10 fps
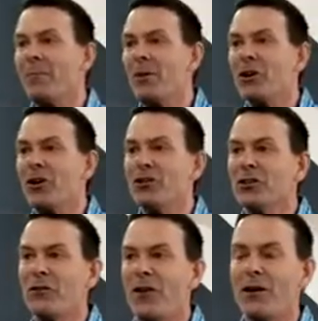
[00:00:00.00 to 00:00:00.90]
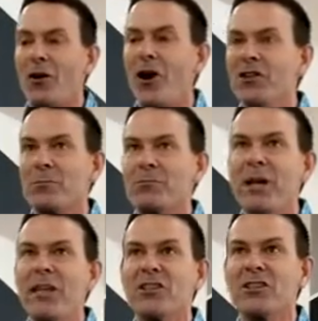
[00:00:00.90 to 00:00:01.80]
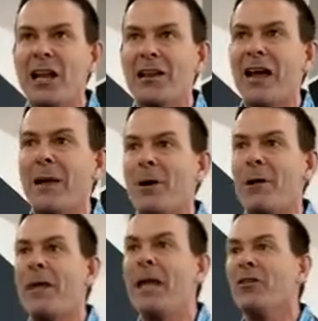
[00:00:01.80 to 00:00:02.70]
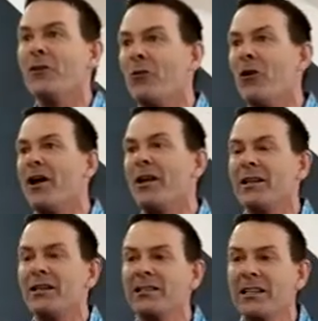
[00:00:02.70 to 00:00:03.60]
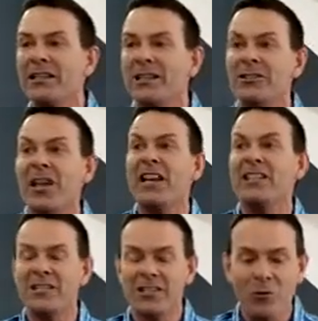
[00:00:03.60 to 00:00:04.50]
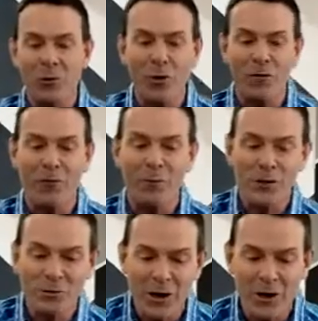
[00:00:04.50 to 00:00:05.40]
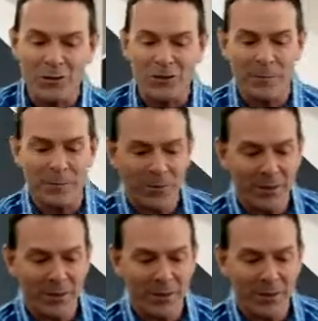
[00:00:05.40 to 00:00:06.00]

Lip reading: And because of Isaac being the son of Abraham, he had the right to access the water from these wells.